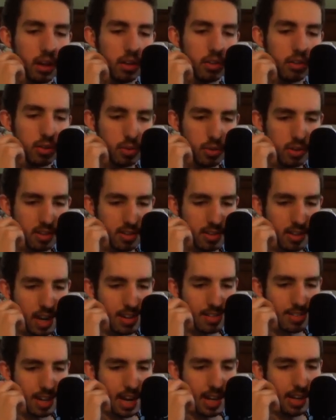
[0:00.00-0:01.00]
to
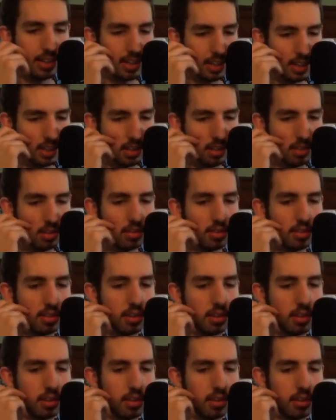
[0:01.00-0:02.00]
discuss
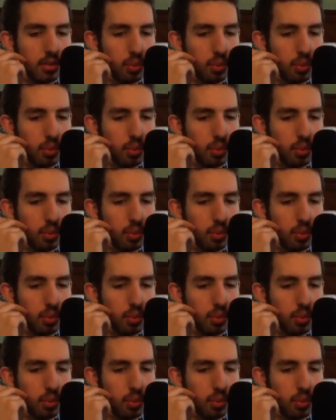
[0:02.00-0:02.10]
ideas